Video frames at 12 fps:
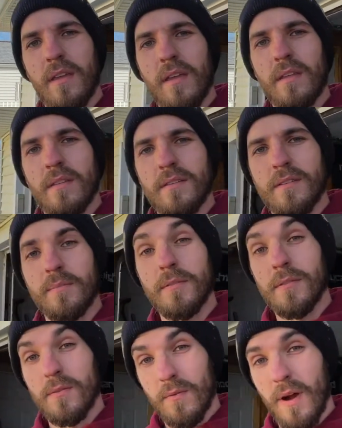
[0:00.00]
and
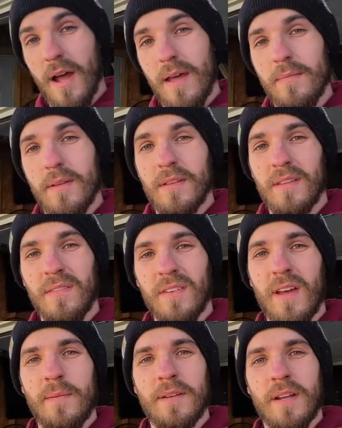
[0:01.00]
subscribe and leave a
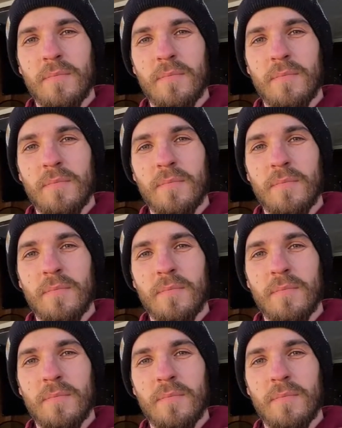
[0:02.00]
comment